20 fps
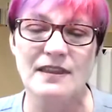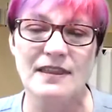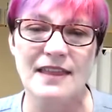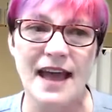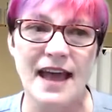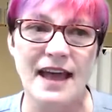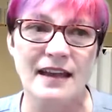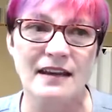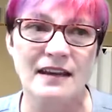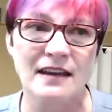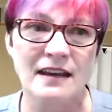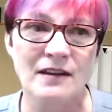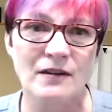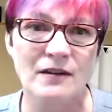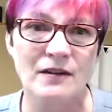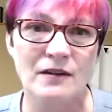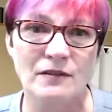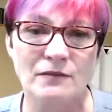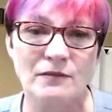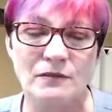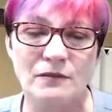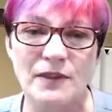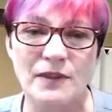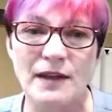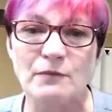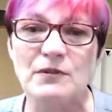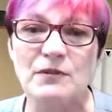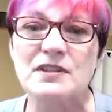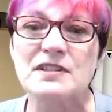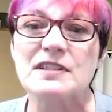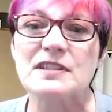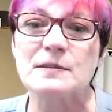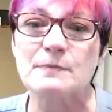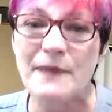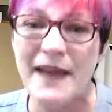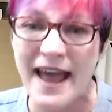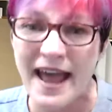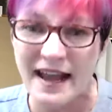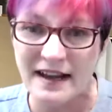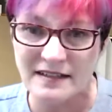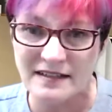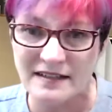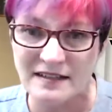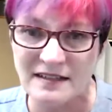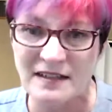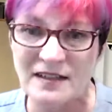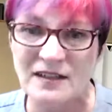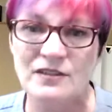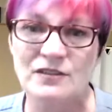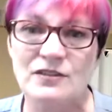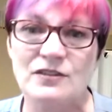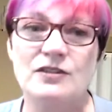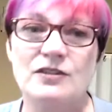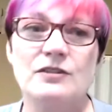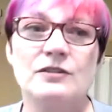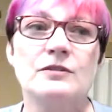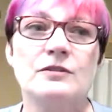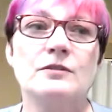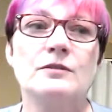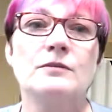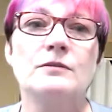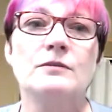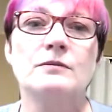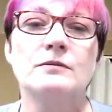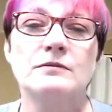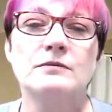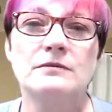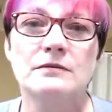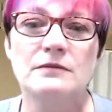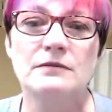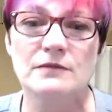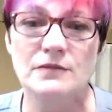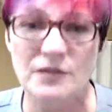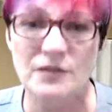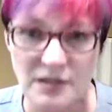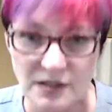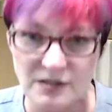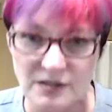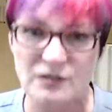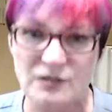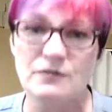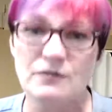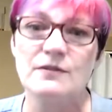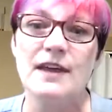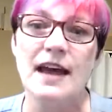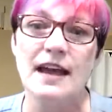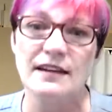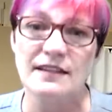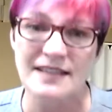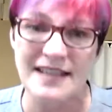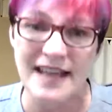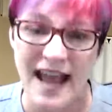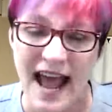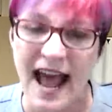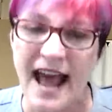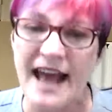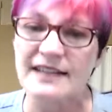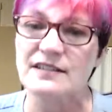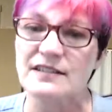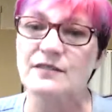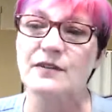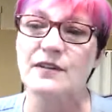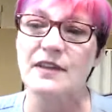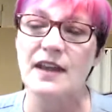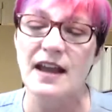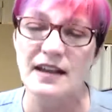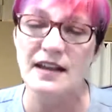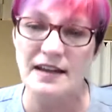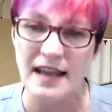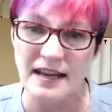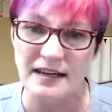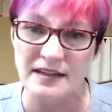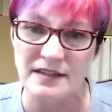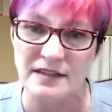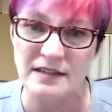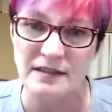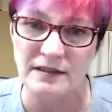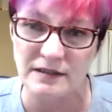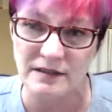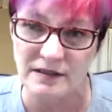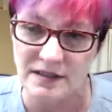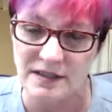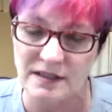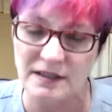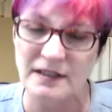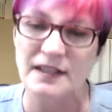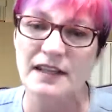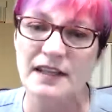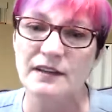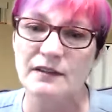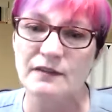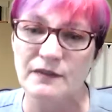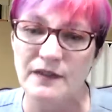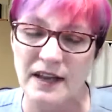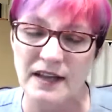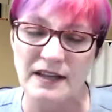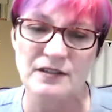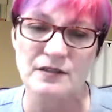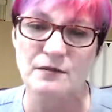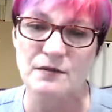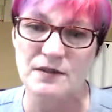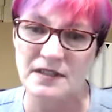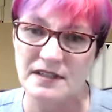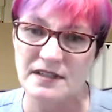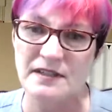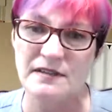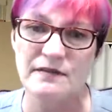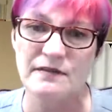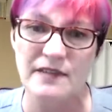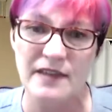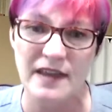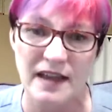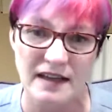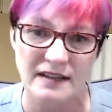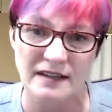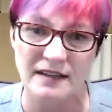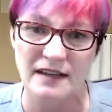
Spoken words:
that respect to do that, to ask for that, and to give and to receive that.